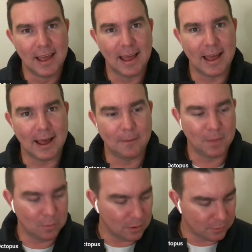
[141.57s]

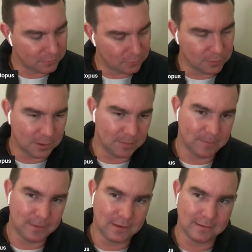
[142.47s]
And what I was
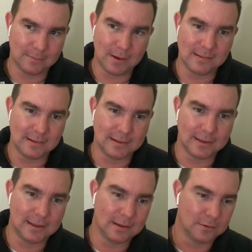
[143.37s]
doing is
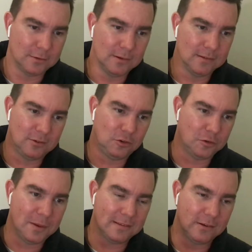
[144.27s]
basically I was doing
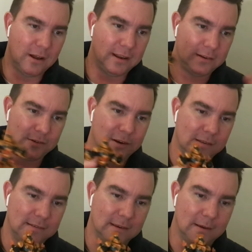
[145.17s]
shorts about Skylands,
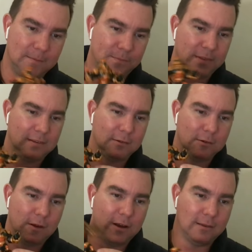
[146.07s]
right? So this
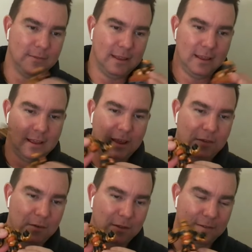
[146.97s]
little guy,
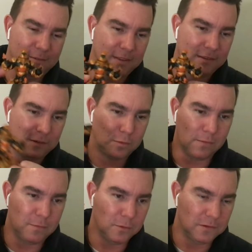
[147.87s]
this is a
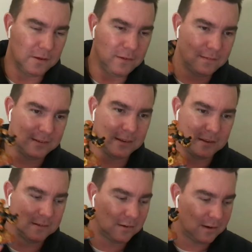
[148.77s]
swap four. So if you ever see
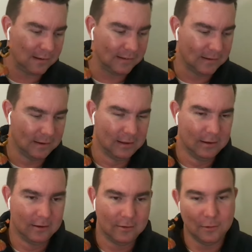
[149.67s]
these guys
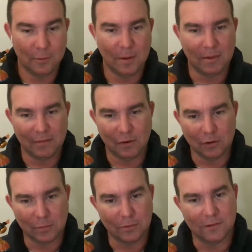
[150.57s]
or my beloved
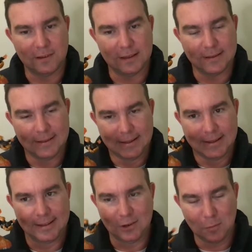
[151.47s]
octopus here,
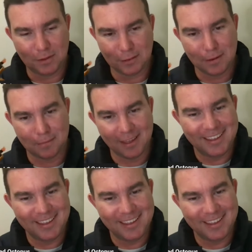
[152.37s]
don't pick them up.